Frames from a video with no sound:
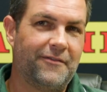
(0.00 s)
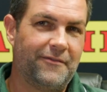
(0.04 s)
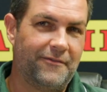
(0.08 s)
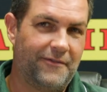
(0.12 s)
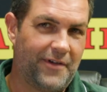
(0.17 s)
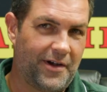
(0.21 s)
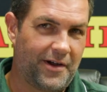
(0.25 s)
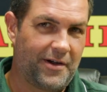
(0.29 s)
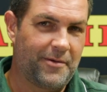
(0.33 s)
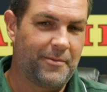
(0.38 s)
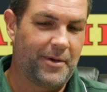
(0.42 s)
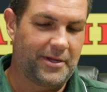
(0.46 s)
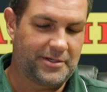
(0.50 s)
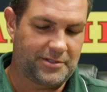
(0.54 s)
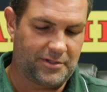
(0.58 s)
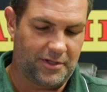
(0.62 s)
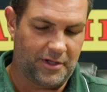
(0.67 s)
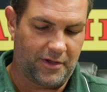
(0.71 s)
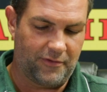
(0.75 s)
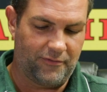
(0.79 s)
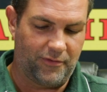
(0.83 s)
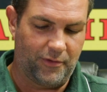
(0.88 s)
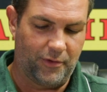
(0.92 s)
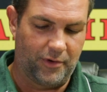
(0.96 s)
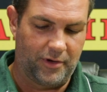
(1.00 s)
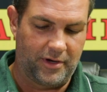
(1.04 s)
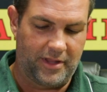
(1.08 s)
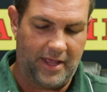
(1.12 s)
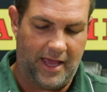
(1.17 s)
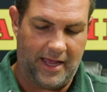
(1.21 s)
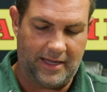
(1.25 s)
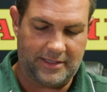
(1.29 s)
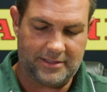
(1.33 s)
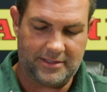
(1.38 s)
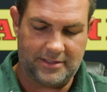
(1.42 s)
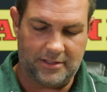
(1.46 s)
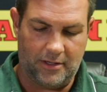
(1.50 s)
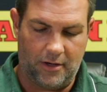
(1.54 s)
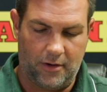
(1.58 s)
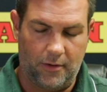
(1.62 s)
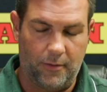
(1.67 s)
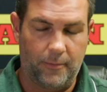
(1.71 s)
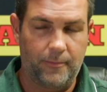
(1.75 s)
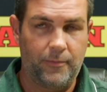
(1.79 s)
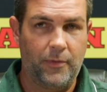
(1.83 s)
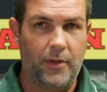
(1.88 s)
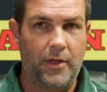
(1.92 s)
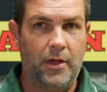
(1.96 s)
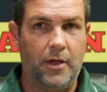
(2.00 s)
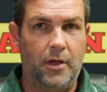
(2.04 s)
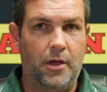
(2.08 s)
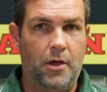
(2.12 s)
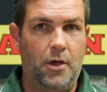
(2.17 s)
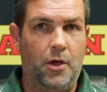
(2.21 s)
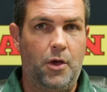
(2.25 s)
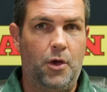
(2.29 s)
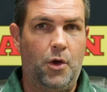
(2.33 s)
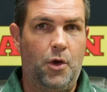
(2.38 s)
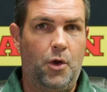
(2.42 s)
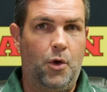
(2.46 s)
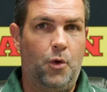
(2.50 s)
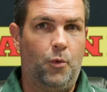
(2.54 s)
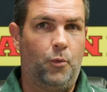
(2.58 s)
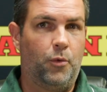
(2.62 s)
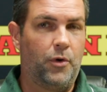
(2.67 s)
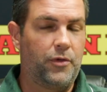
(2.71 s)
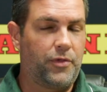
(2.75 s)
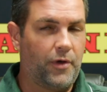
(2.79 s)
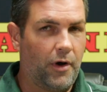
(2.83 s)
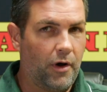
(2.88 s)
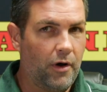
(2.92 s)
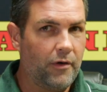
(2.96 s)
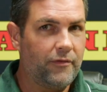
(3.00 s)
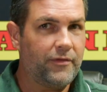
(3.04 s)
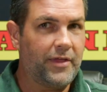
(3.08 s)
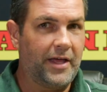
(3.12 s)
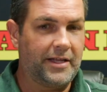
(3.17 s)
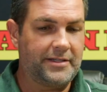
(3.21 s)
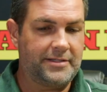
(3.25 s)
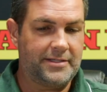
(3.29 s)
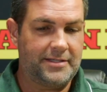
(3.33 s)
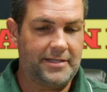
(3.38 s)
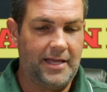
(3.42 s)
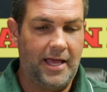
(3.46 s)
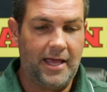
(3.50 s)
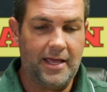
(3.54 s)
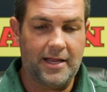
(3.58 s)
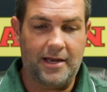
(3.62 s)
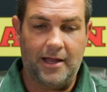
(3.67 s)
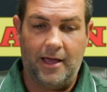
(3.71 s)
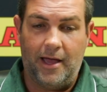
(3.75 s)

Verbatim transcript: Very much looking forward to that. So with all of that said,